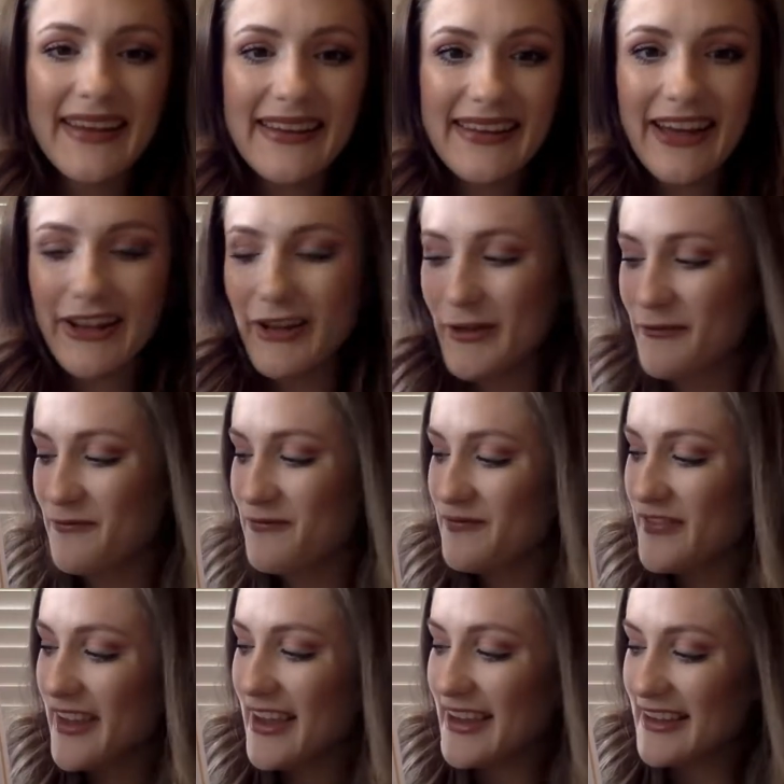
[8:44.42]
Yellow.
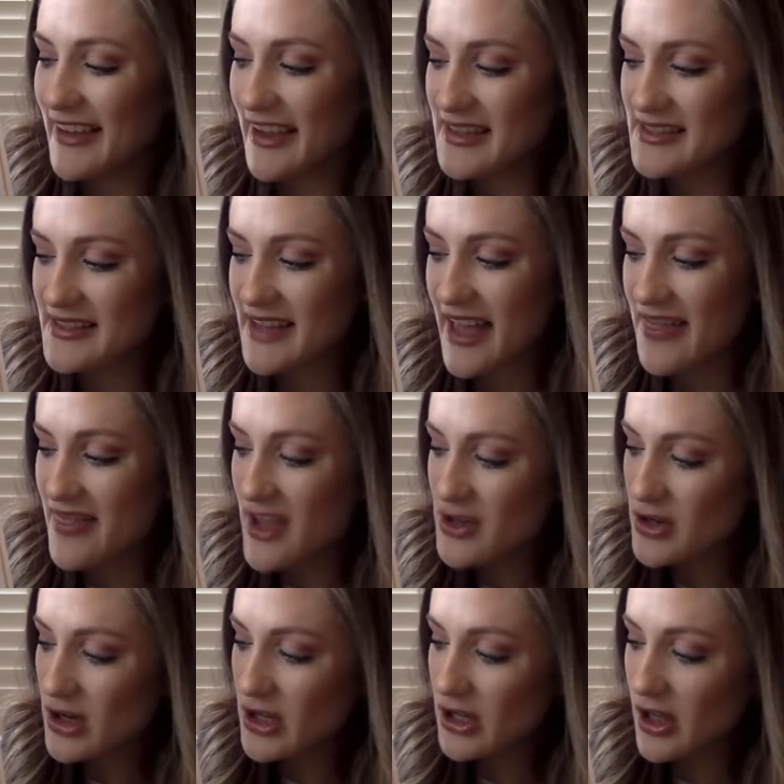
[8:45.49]
Yes. And then
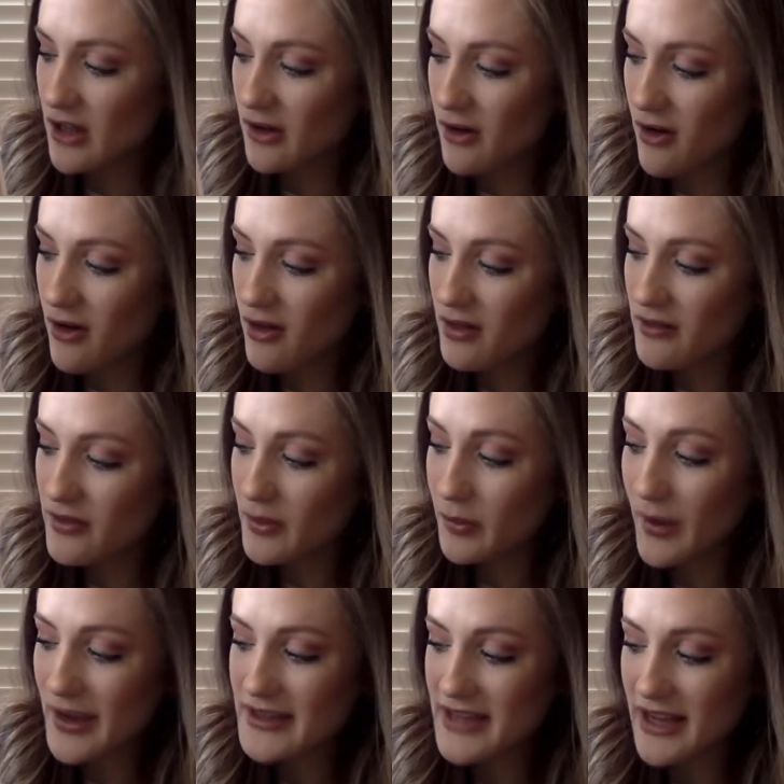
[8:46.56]
you're going to color all of the
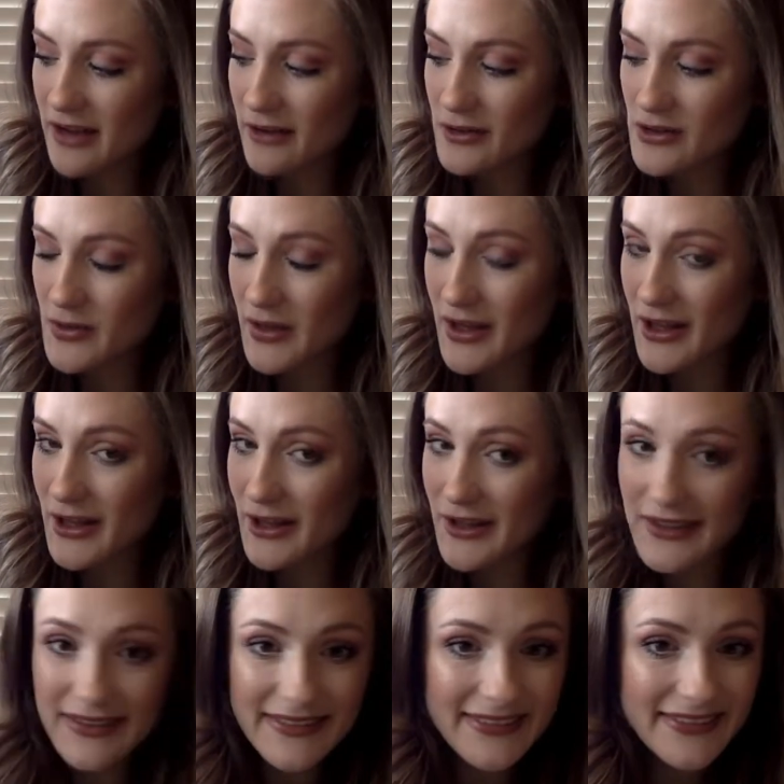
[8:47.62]
rectangles. What color?
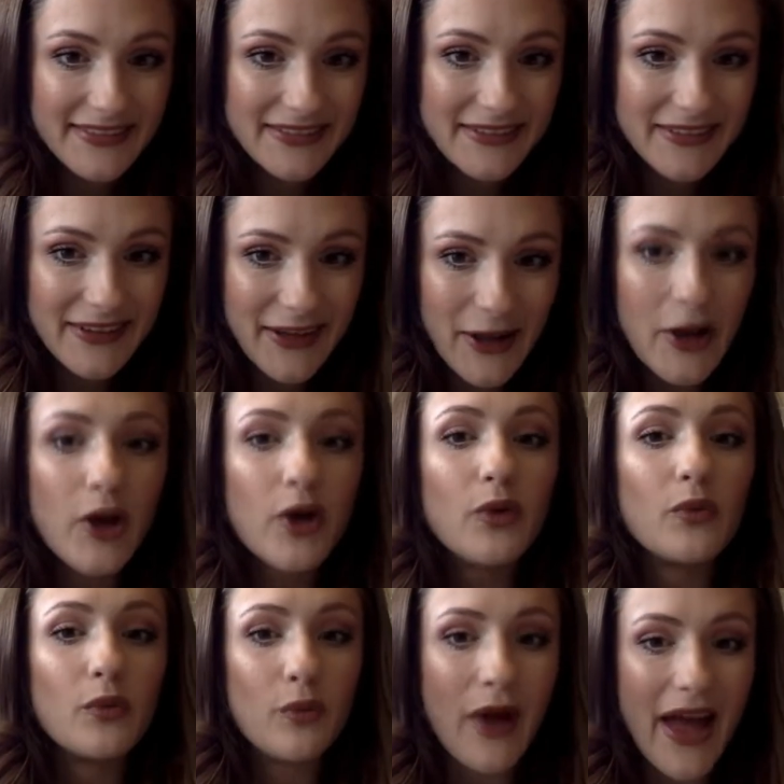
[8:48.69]

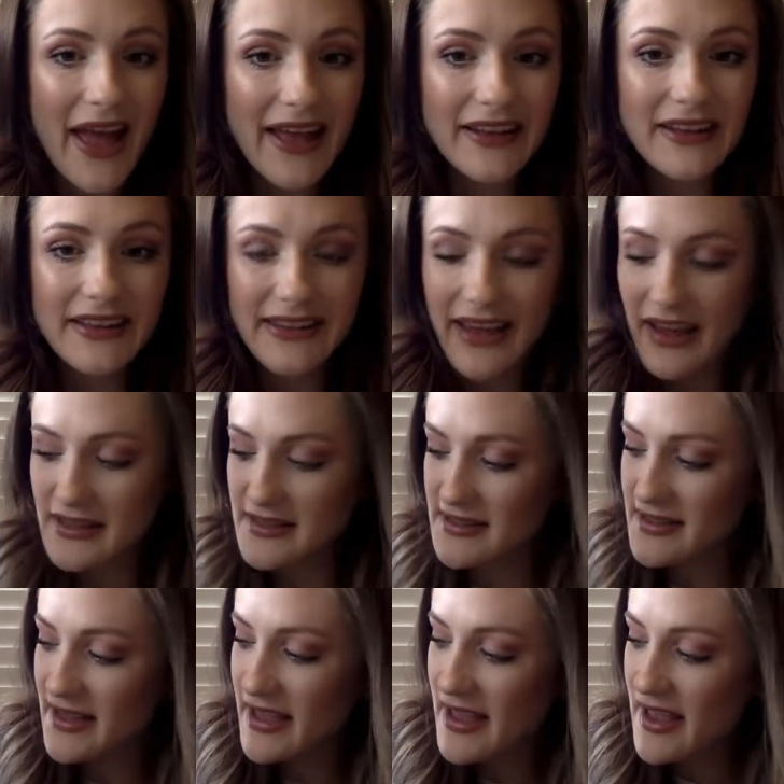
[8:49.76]
Red. Yes.
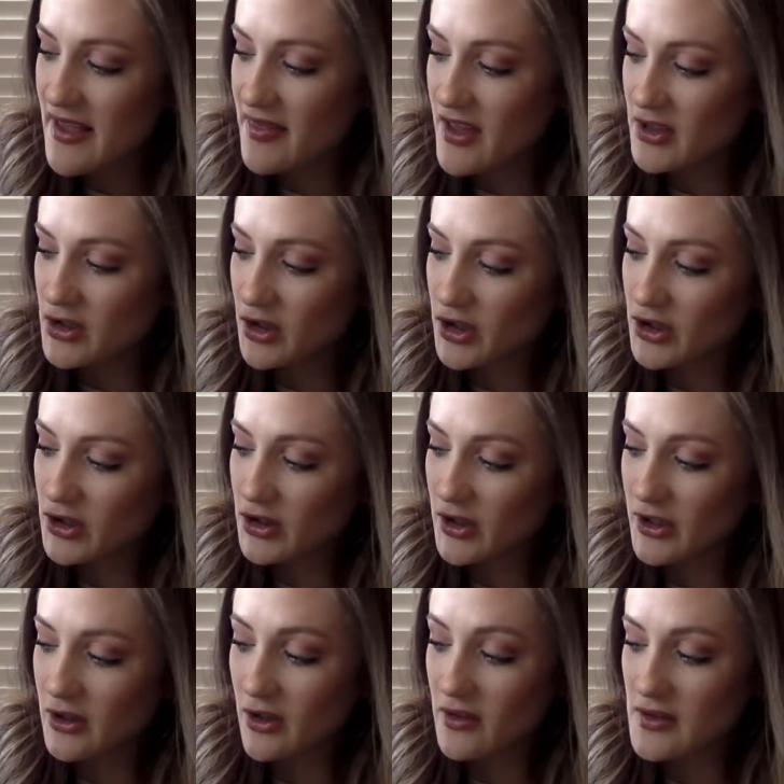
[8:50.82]
Then you're going to look
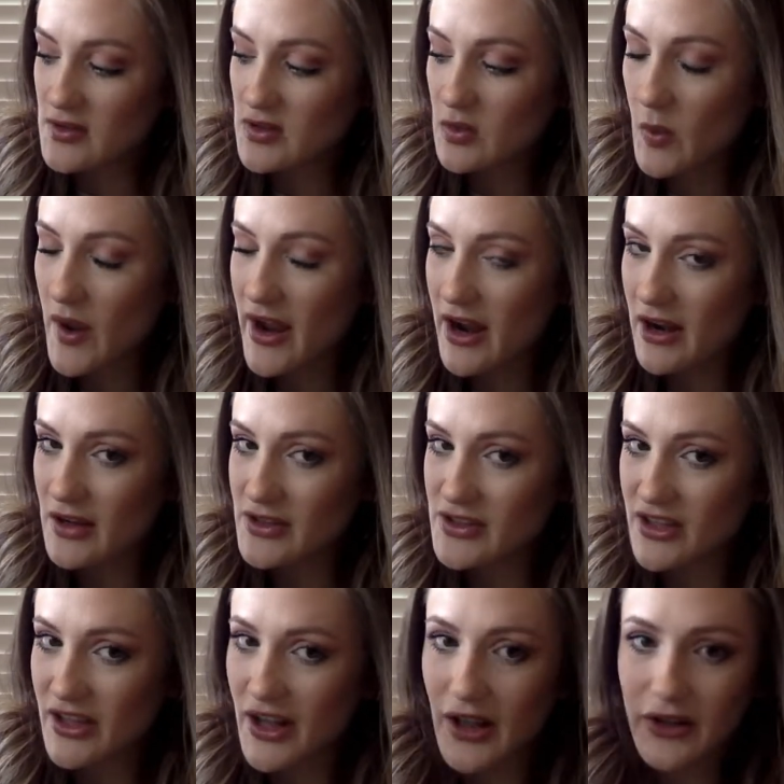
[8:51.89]
at all the squares
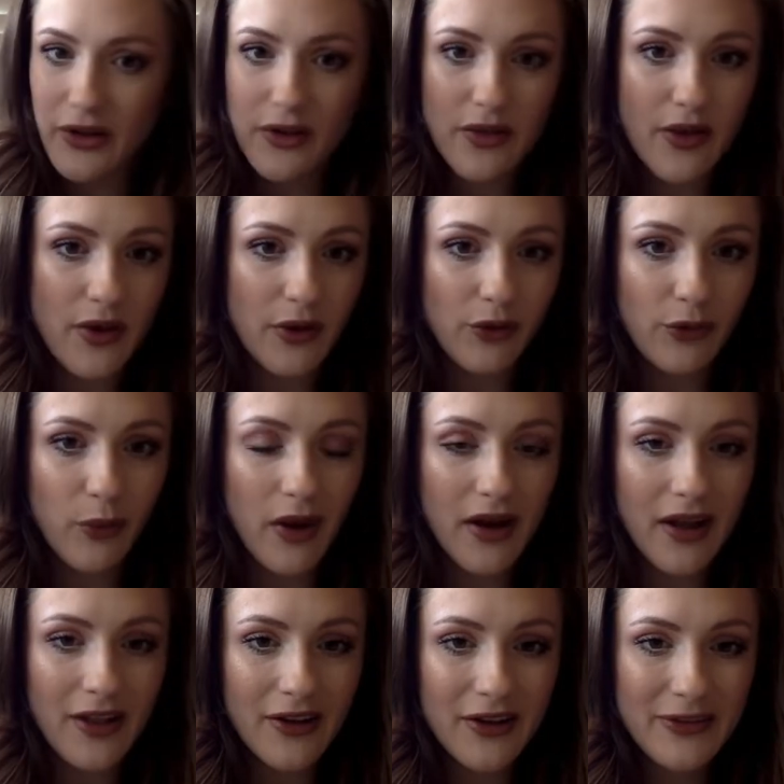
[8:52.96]
and color those. What
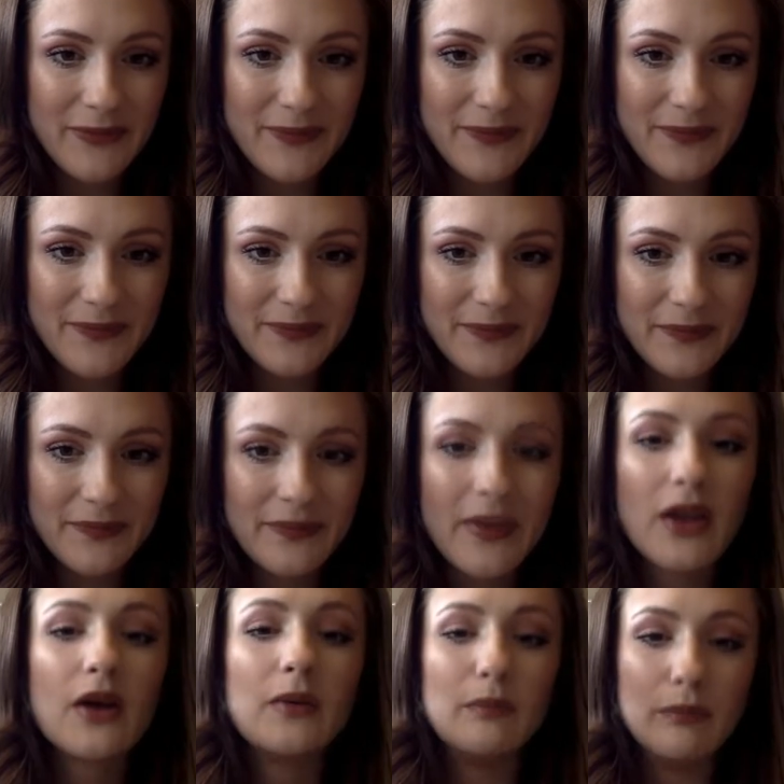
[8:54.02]
color?
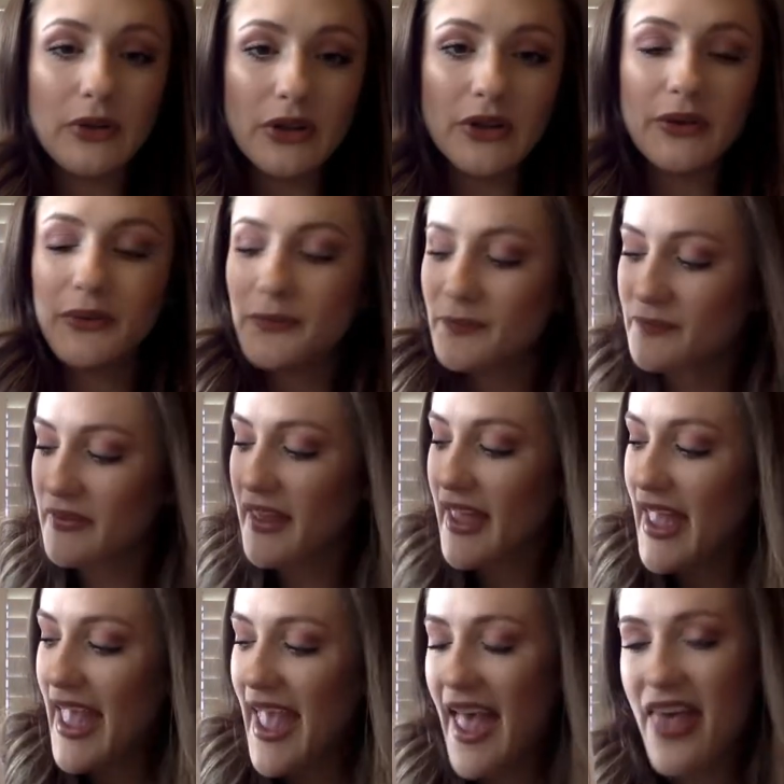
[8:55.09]
Blue.
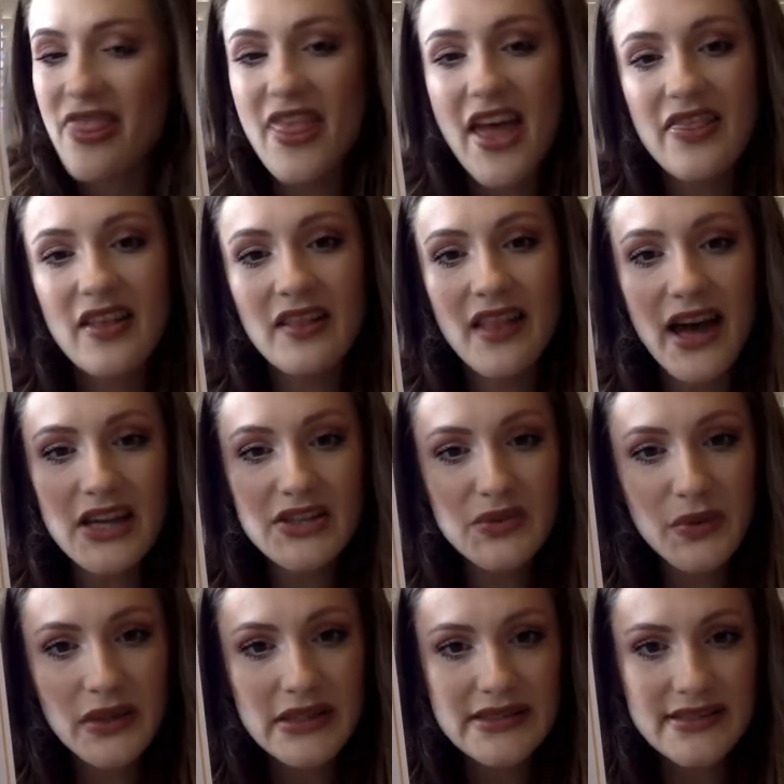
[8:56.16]
And then the last
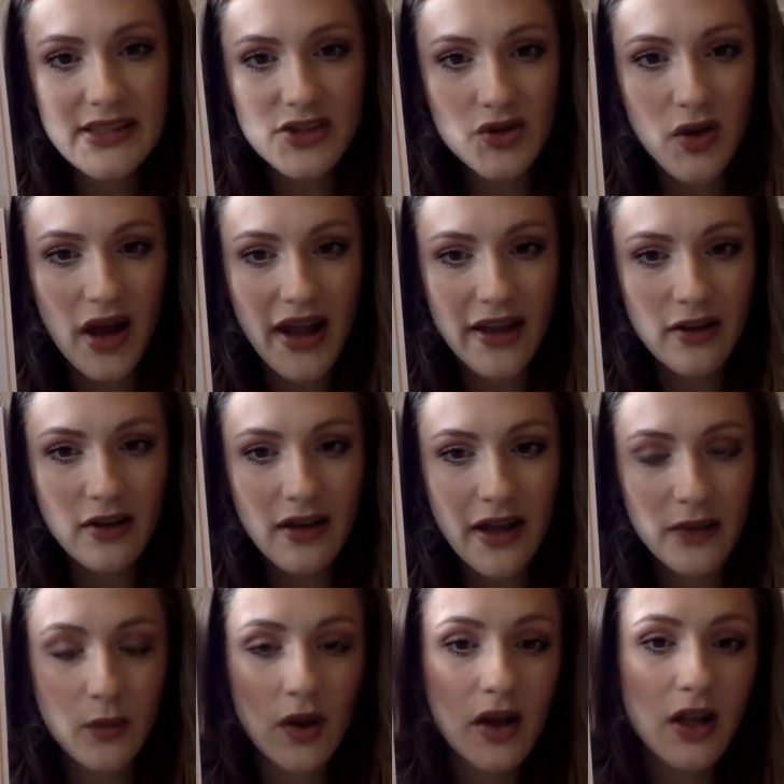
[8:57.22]
one is the triangle,
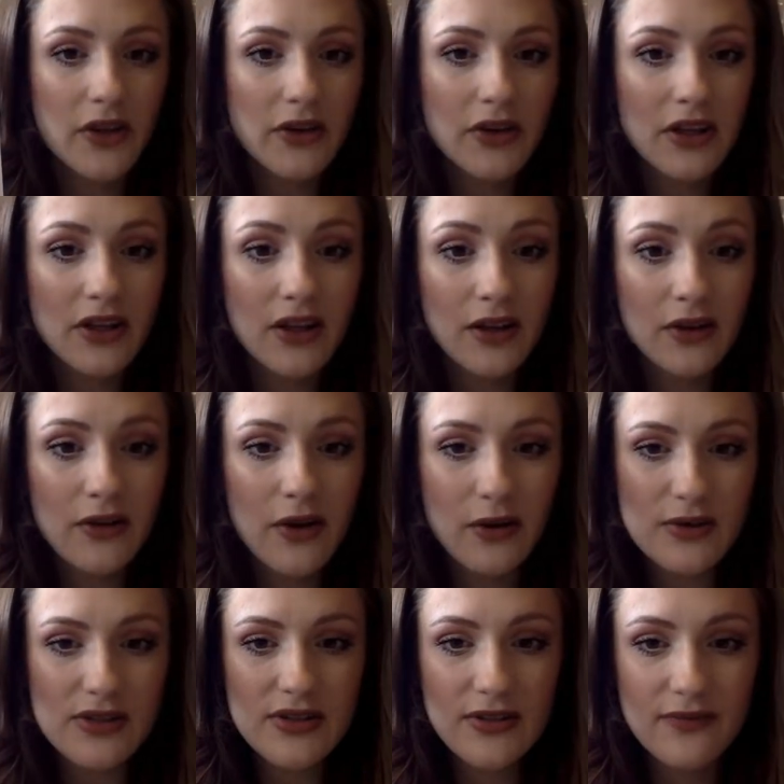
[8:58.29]
and what color are you going to color
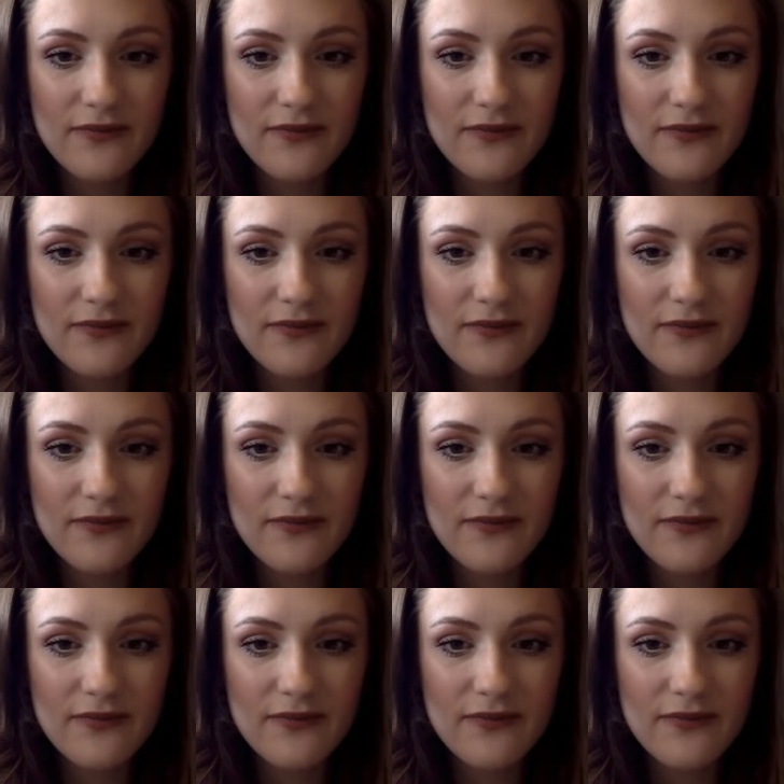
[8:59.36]
those?